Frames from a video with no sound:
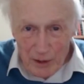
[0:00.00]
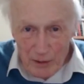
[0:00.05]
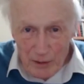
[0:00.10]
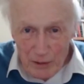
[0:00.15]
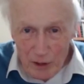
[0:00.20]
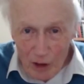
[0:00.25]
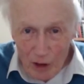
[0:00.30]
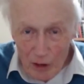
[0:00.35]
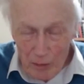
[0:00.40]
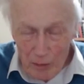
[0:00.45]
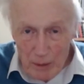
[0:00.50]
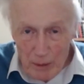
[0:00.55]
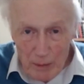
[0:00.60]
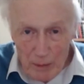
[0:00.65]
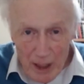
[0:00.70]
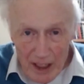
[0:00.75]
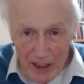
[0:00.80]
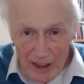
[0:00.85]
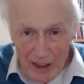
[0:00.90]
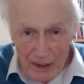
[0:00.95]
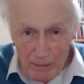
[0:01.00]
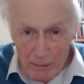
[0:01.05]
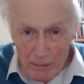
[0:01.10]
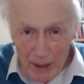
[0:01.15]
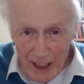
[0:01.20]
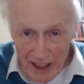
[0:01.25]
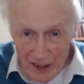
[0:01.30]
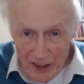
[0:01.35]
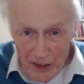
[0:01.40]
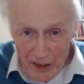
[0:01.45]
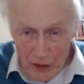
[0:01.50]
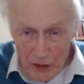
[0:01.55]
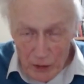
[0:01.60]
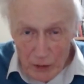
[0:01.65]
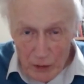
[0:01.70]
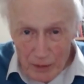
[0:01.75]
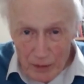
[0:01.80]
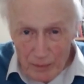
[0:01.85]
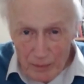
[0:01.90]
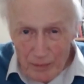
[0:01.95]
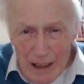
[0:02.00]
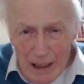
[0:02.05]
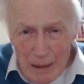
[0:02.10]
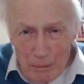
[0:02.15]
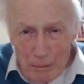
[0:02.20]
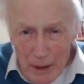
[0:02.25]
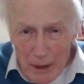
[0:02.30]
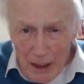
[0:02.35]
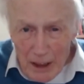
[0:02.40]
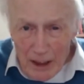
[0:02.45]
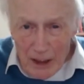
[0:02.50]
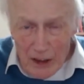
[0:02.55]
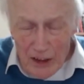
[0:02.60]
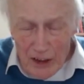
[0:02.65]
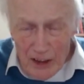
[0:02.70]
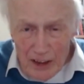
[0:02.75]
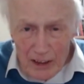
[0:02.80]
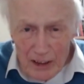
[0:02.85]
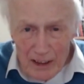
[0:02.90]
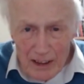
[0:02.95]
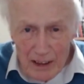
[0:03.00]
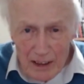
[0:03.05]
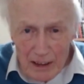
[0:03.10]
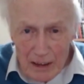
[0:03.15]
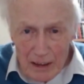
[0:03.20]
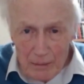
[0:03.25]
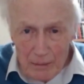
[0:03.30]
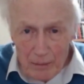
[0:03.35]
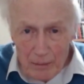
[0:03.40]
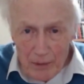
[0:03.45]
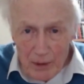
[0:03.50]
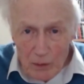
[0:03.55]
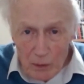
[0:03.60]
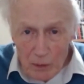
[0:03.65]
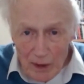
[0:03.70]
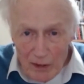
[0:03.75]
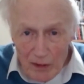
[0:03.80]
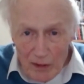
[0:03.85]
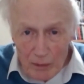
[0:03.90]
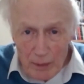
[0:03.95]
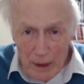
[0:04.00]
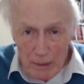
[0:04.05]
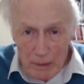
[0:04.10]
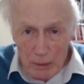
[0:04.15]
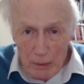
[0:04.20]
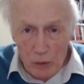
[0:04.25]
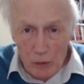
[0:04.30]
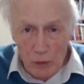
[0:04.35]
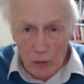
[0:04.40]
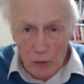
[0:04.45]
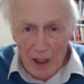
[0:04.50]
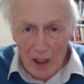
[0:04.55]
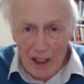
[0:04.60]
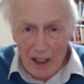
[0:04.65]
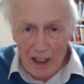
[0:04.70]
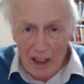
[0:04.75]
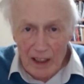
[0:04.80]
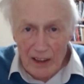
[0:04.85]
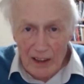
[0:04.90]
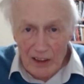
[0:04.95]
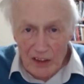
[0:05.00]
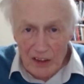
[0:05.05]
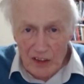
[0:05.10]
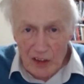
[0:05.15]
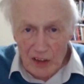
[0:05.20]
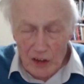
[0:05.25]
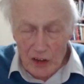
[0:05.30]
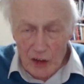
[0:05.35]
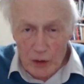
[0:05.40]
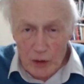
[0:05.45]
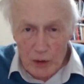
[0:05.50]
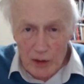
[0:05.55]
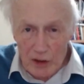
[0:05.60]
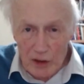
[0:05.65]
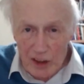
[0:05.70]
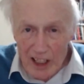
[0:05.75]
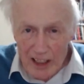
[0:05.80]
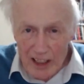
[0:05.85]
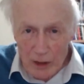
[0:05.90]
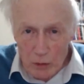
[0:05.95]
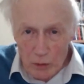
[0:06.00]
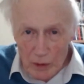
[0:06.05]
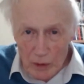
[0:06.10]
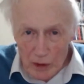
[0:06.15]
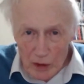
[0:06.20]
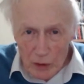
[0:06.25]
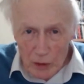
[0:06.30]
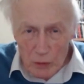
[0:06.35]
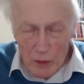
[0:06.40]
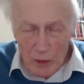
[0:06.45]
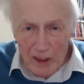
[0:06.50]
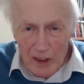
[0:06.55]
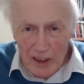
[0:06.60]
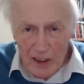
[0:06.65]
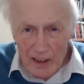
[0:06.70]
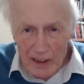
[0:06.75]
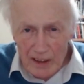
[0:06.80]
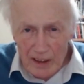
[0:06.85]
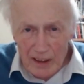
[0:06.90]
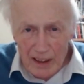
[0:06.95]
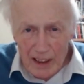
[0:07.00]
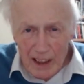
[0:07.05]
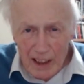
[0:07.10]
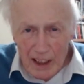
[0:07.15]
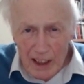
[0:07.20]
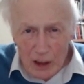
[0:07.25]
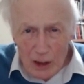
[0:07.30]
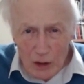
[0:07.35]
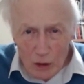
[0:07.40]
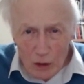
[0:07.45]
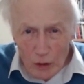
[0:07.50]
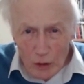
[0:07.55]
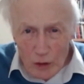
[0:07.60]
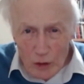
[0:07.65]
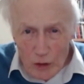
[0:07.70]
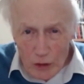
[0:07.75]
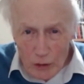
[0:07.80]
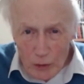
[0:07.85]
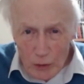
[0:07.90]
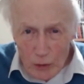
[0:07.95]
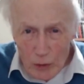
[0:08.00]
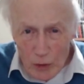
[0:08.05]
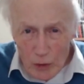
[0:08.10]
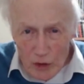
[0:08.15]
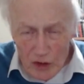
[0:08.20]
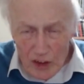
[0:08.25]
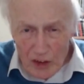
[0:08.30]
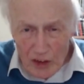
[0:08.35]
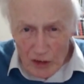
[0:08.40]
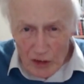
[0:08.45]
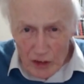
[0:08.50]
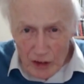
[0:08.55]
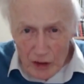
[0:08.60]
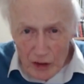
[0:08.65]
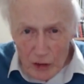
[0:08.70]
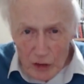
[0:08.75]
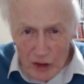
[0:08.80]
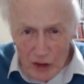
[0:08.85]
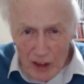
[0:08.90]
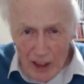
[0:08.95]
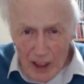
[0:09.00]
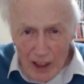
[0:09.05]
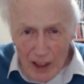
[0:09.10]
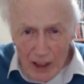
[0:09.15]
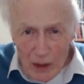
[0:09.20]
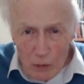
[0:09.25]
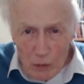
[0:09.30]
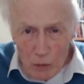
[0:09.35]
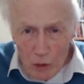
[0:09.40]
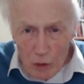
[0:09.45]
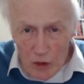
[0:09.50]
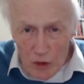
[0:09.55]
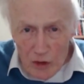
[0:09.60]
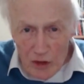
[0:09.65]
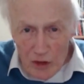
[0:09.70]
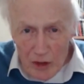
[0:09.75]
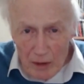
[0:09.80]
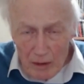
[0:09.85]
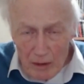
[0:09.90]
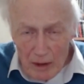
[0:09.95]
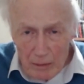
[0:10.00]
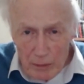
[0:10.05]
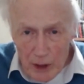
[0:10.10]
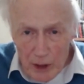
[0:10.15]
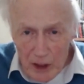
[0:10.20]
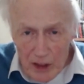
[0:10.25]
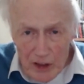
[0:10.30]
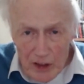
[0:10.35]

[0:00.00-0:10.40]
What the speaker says: rather been my attitude. But one of the people I started to interact with when I got to Sussex was Brian